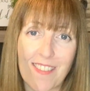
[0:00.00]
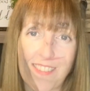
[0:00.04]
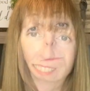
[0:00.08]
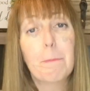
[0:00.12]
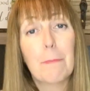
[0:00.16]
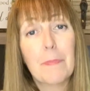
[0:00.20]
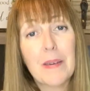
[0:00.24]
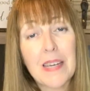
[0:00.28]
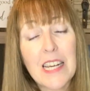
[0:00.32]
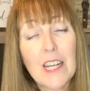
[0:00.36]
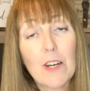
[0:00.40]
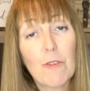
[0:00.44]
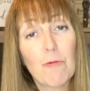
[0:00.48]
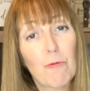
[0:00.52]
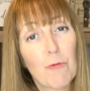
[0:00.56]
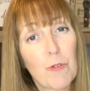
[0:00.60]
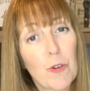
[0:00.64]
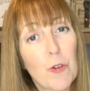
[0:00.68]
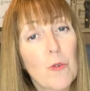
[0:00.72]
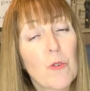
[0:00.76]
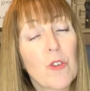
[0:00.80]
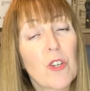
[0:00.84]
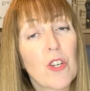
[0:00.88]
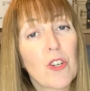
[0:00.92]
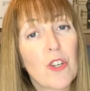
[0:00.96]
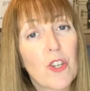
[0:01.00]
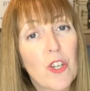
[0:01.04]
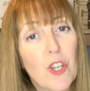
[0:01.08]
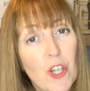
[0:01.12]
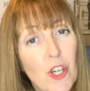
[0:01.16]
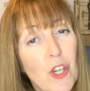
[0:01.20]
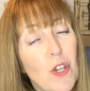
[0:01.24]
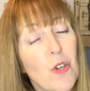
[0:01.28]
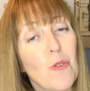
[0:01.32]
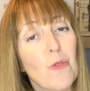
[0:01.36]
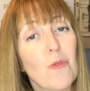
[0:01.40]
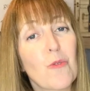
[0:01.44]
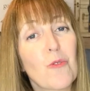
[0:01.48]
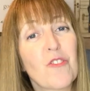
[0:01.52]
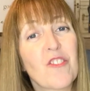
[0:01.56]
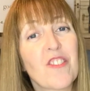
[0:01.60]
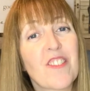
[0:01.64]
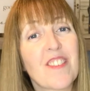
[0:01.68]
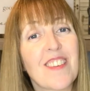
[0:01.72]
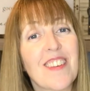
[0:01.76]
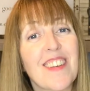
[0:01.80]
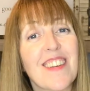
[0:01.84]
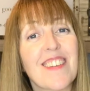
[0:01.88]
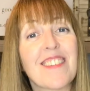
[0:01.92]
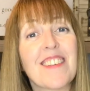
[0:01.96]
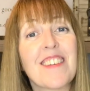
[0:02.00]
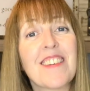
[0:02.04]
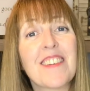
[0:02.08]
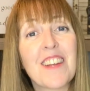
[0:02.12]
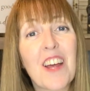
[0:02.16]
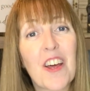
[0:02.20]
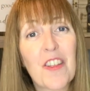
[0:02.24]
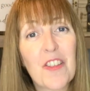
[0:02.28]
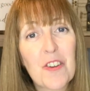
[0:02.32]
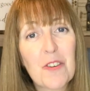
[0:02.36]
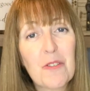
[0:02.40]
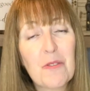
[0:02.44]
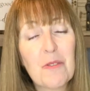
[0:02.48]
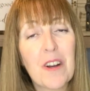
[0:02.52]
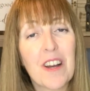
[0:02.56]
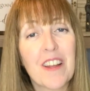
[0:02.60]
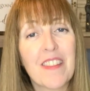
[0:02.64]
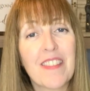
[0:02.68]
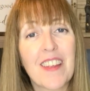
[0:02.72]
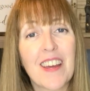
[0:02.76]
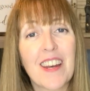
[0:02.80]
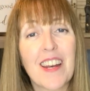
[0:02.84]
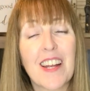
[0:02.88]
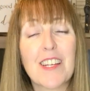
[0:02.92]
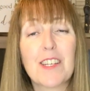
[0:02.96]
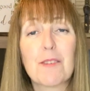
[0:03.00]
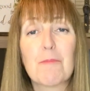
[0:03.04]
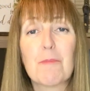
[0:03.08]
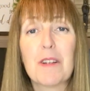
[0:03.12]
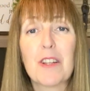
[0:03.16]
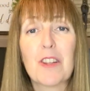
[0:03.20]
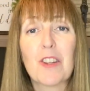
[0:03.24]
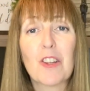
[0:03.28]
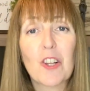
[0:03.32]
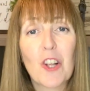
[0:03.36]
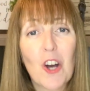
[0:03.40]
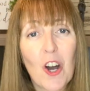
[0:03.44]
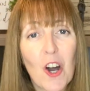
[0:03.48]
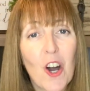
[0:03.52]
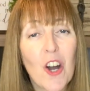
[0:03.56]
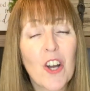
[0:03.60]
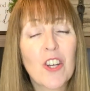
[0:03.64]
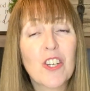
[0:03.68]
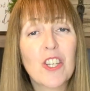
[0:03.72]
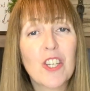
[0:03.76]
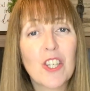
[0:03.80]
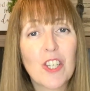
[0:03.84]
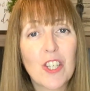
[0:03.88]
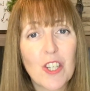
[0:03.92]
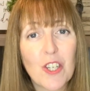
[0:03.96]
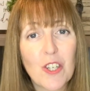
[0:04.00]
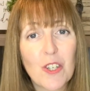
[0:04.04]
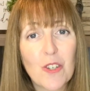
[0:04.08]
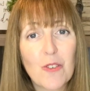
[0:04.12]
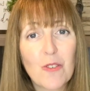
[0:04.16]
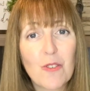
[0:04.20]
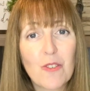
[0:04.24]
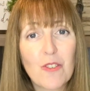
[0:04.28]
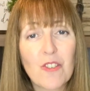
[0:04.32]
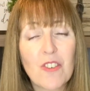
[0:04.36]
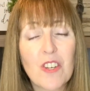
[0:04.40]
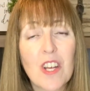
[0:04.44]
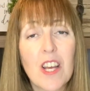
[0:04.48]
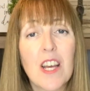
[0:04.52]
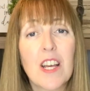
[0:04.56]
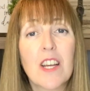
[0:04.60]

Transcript: Beetroot juice is another one that has been long used